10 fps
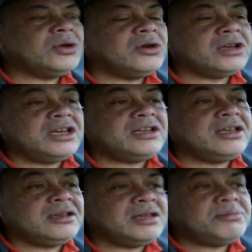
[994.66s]
Or they
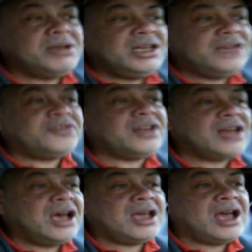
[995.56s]
think they believe that
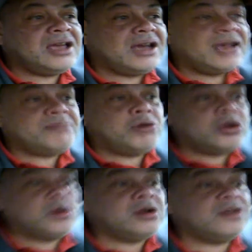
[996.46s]
I, I, I
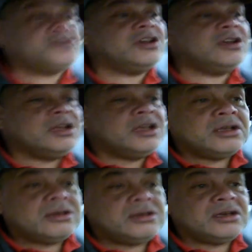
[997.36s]
bought one of the,
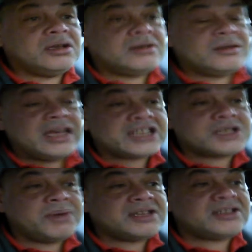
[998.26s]
the the
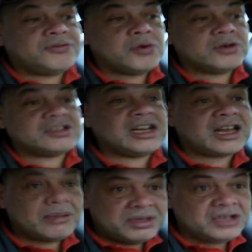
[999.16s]
expensive ones
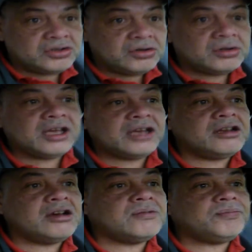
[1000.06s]
that are being sold right
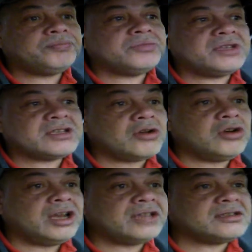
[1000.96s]
now. These are
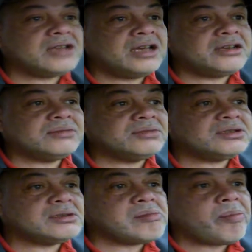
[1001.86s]
collector's items.